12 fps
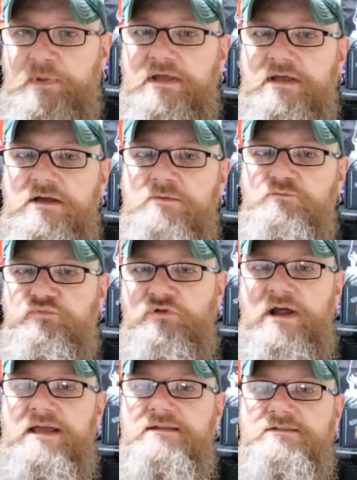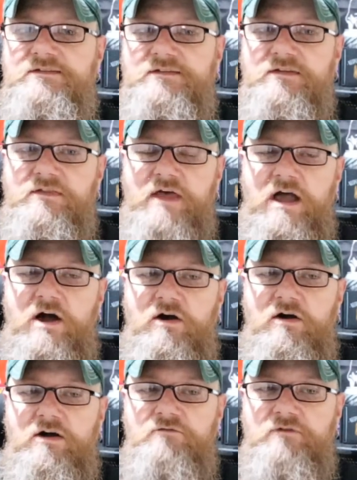beer brands that
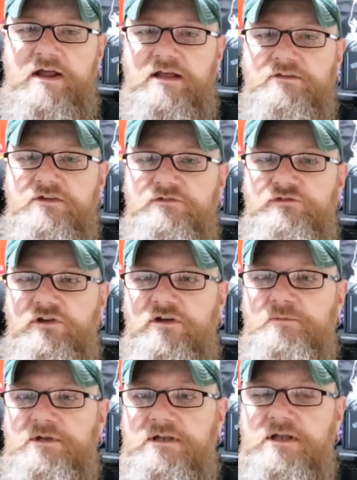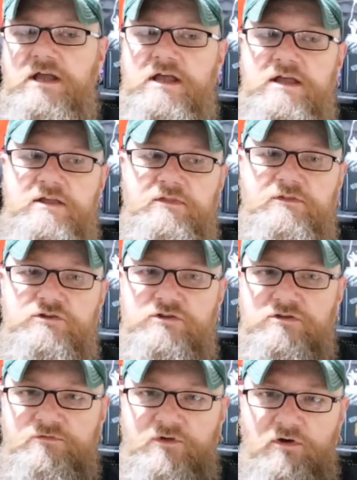are around in Germany.
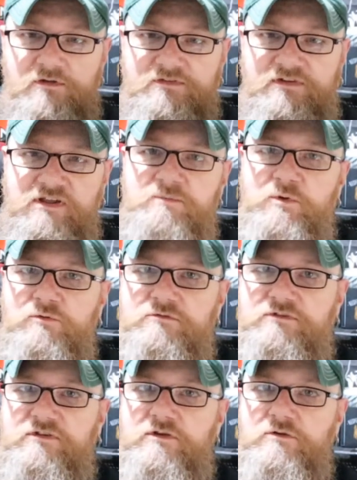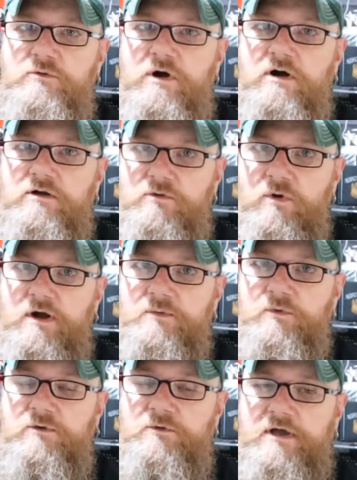You've got Diebels, who are quite
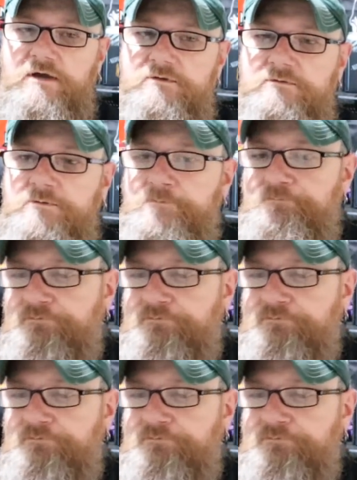well known.